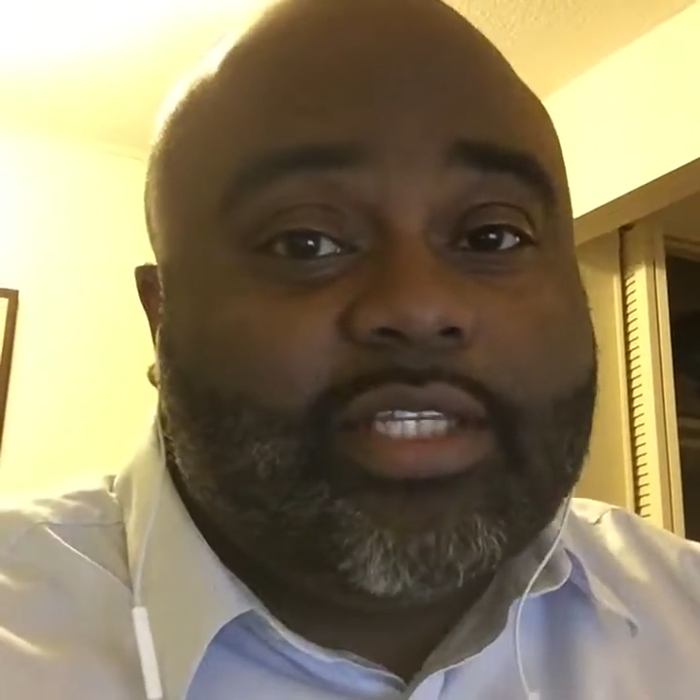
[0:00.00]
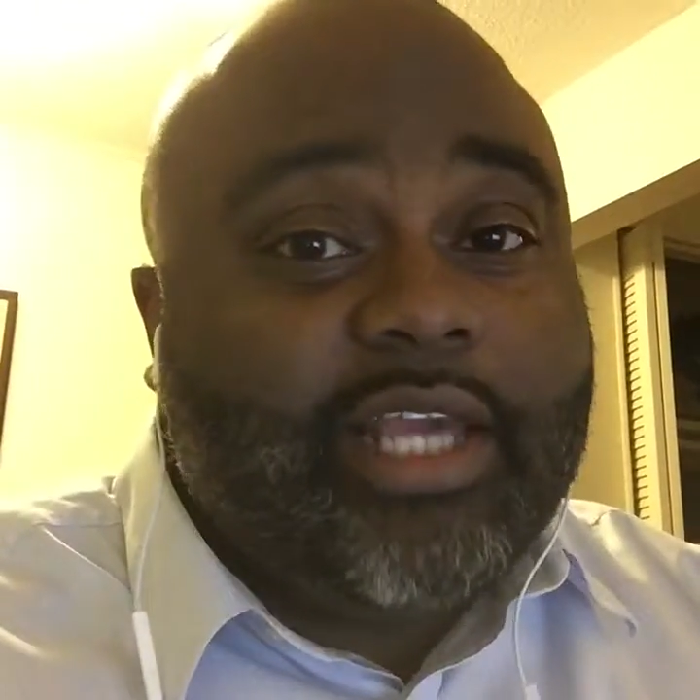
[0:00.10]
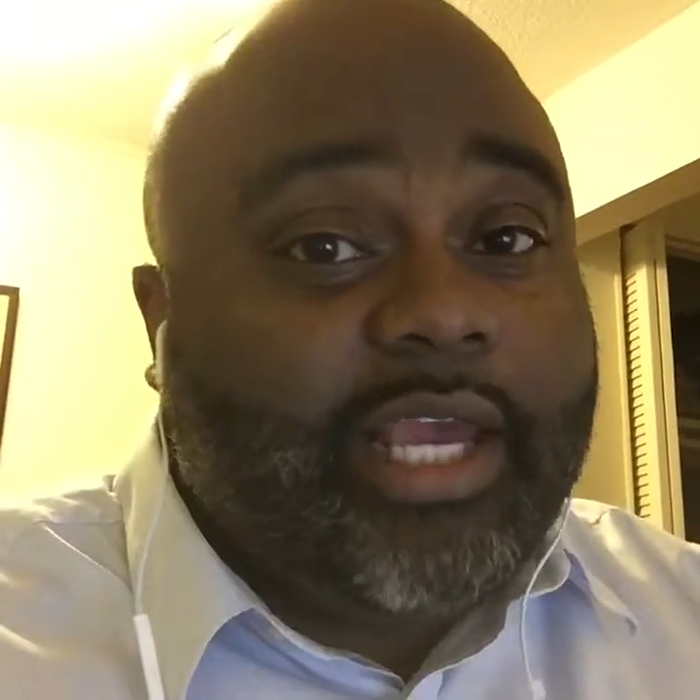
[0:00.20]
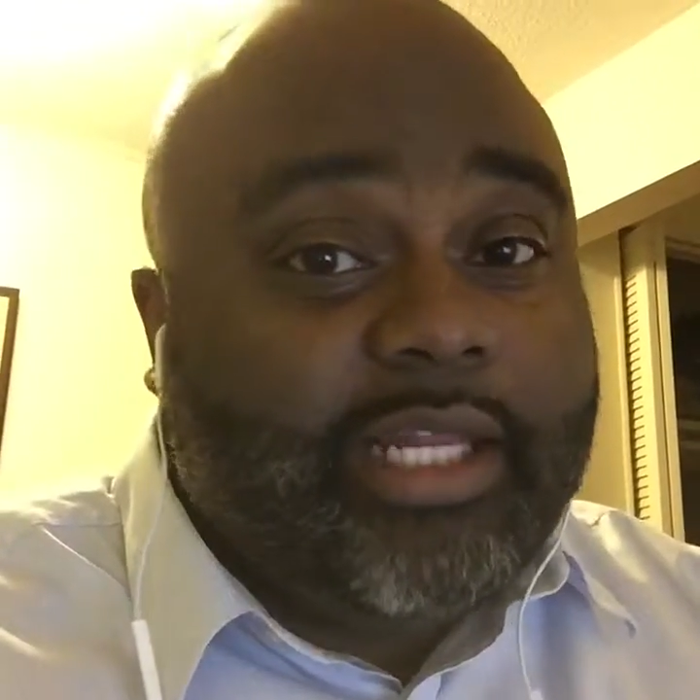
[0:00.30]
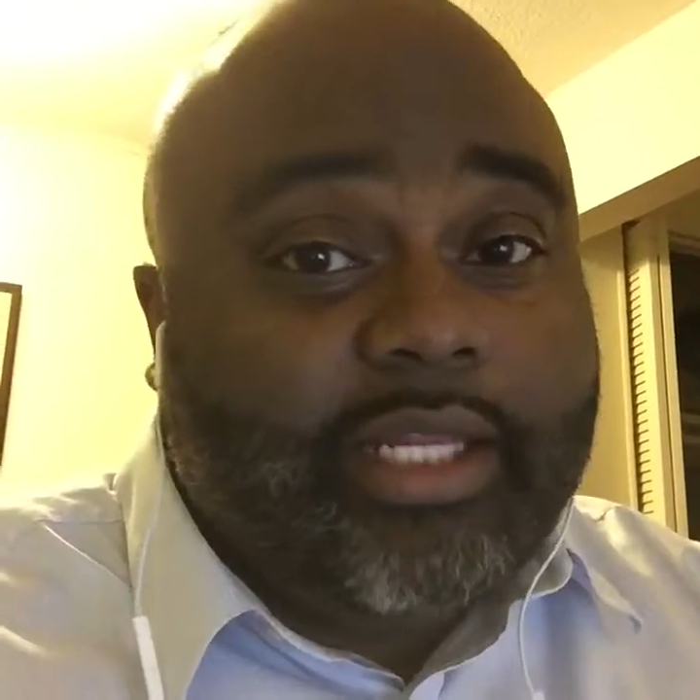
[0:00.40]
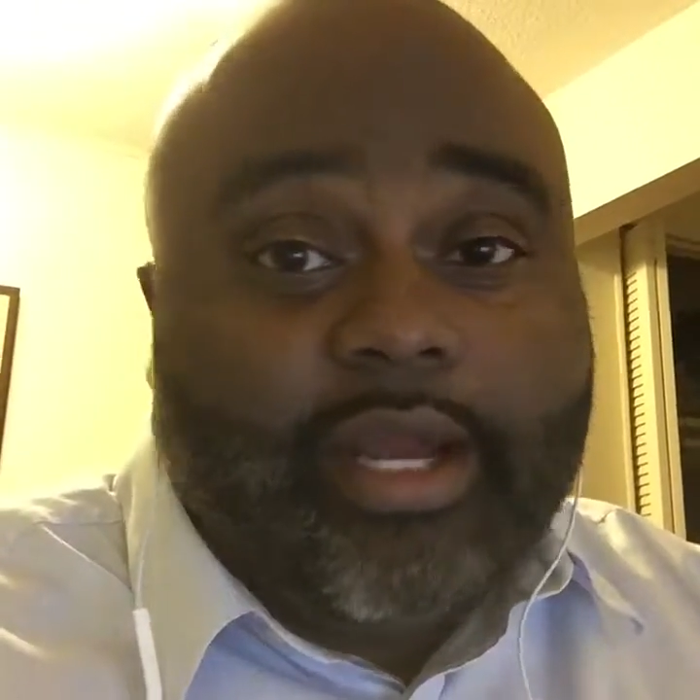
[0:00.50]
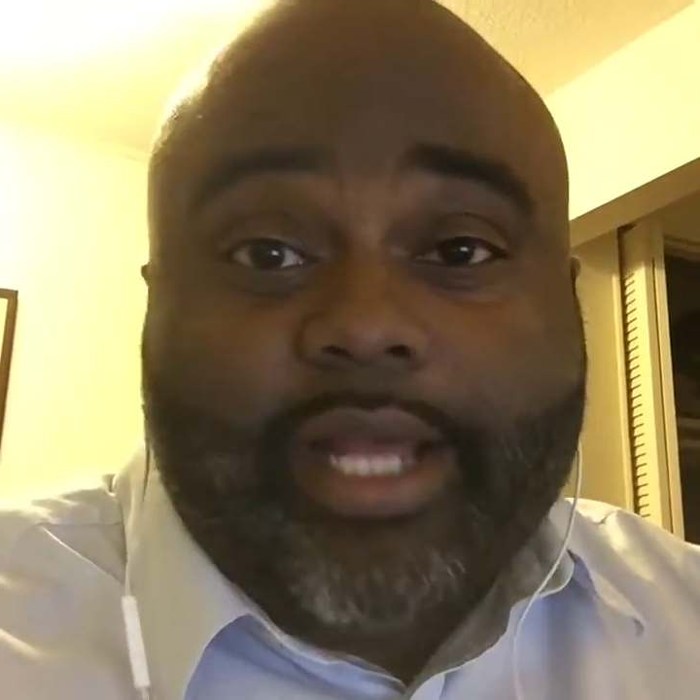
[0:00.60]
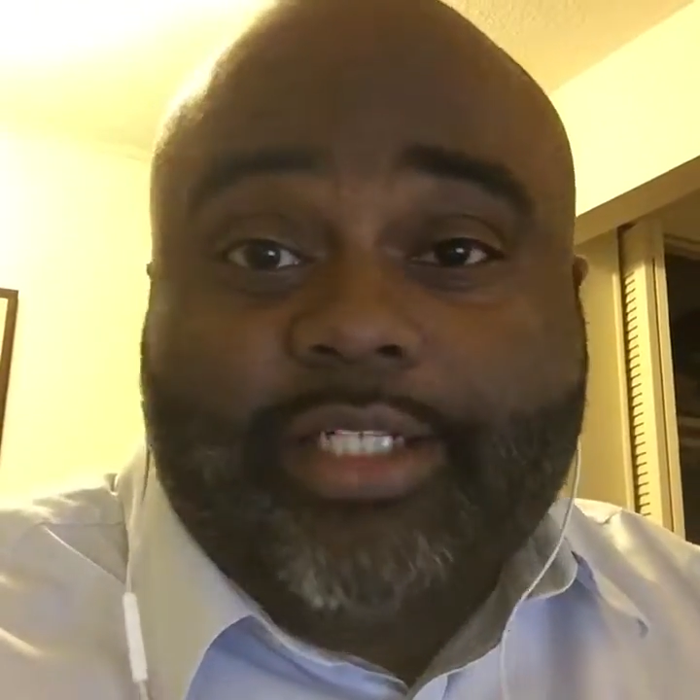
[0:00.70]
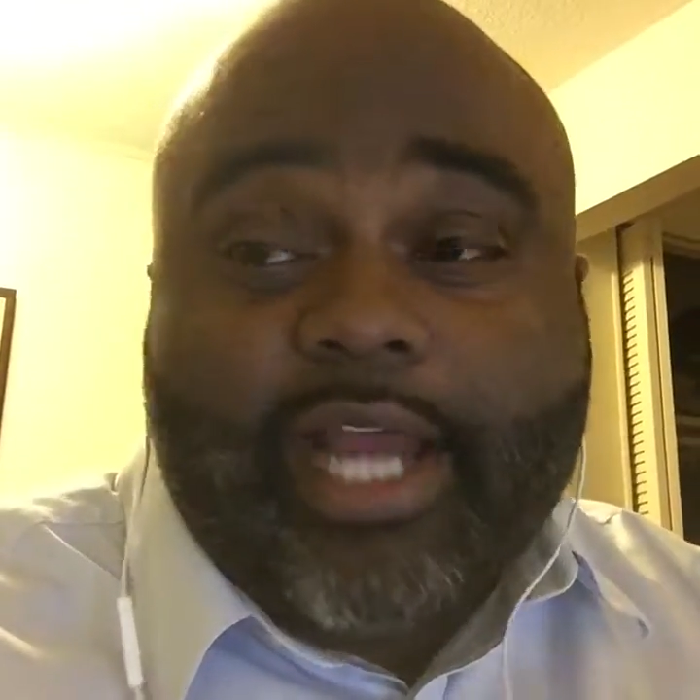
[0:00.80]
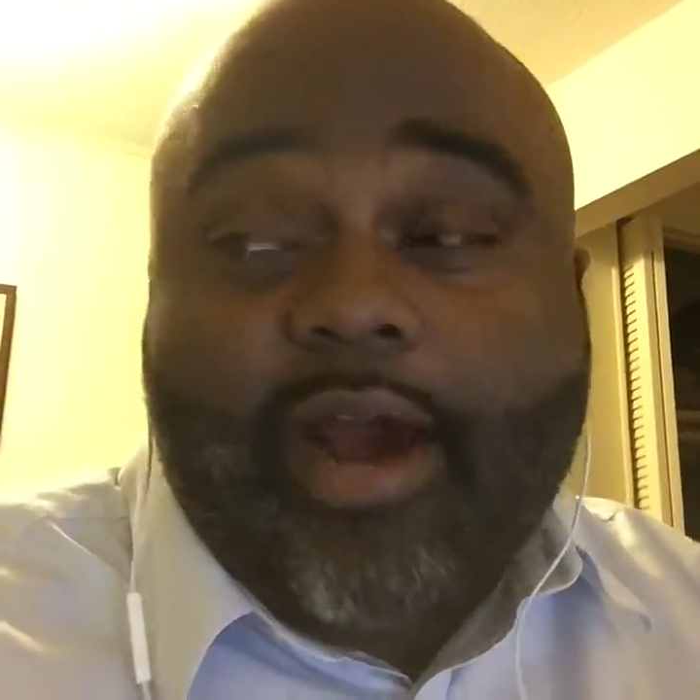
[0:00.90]
sing in
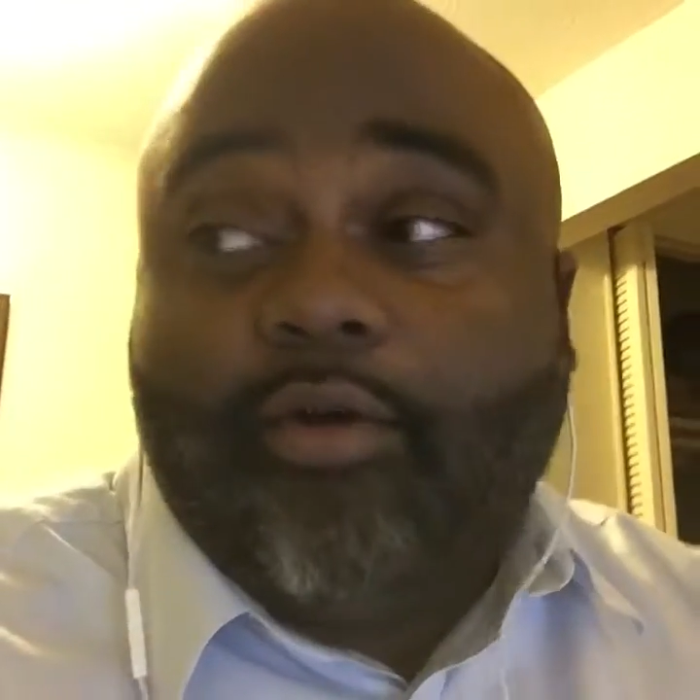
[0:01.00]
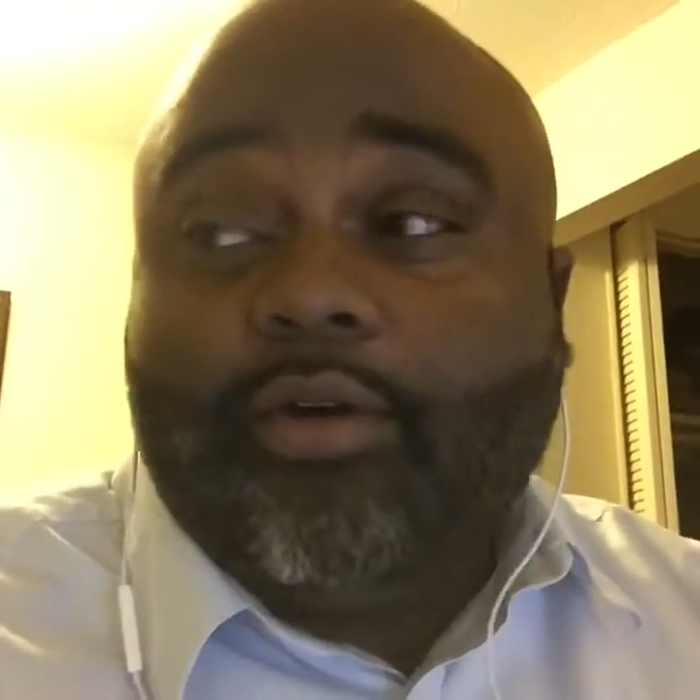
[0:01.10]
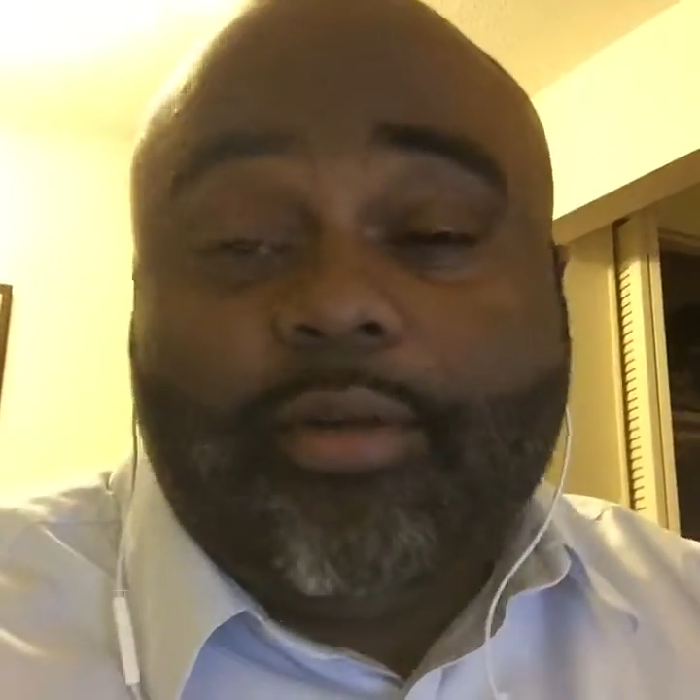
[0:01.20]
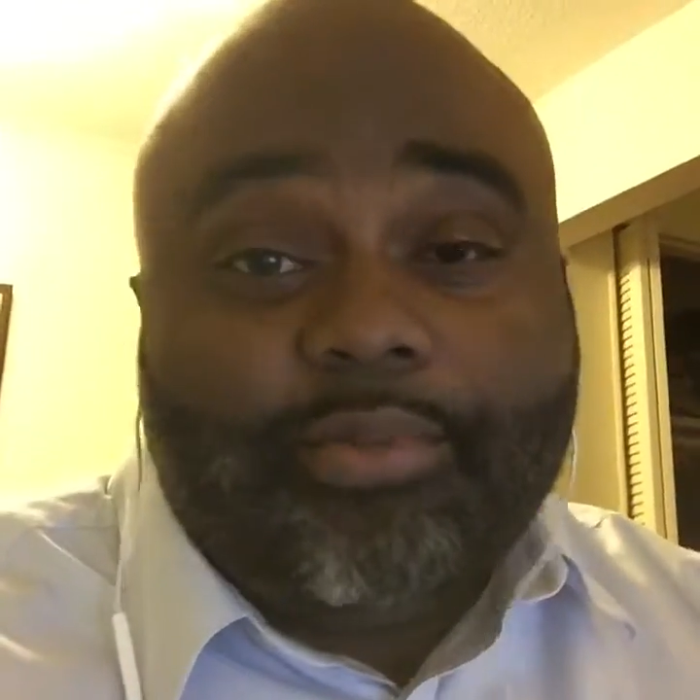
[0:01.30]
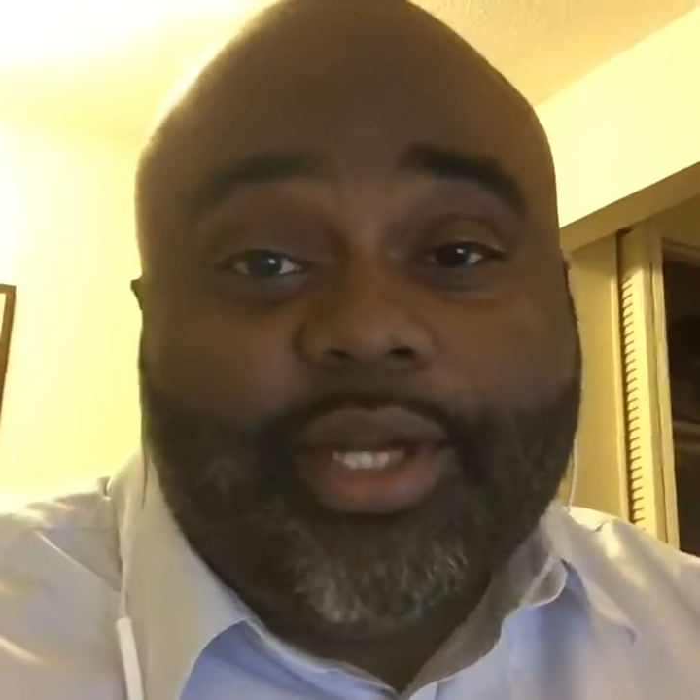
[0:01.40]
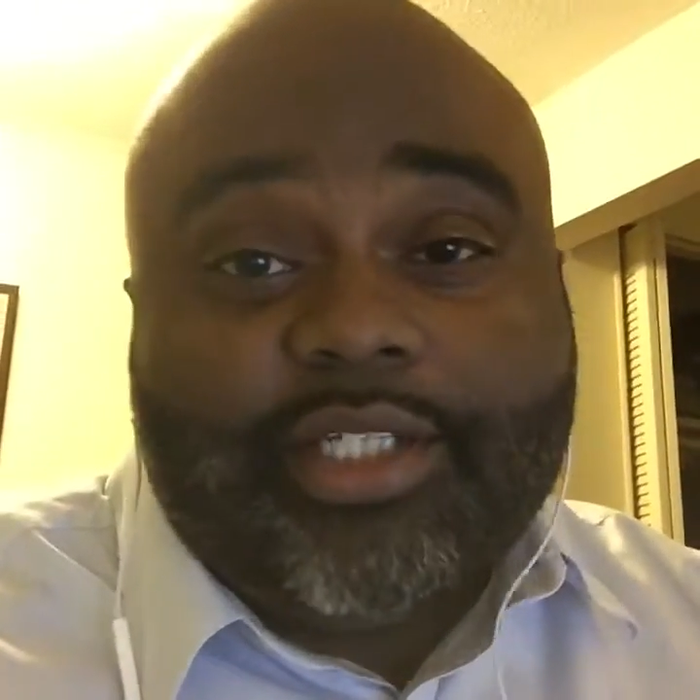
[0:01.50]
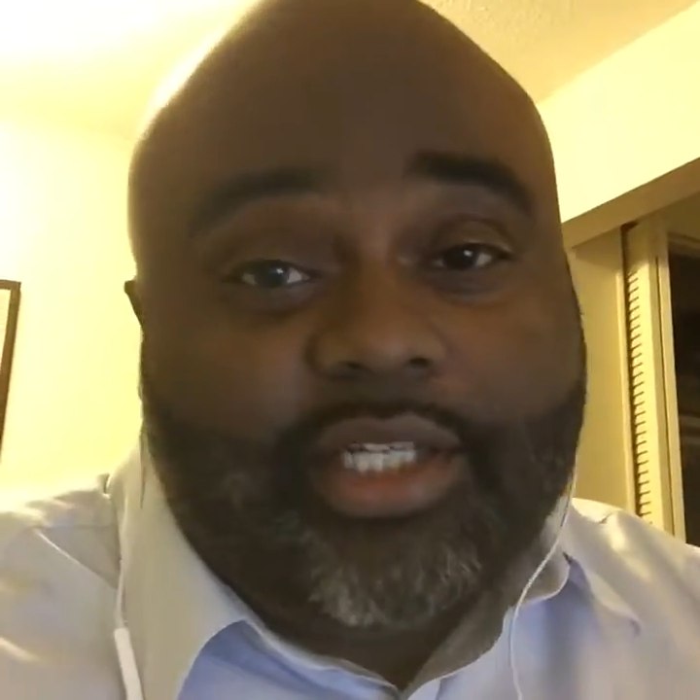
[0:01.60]
your shower or preach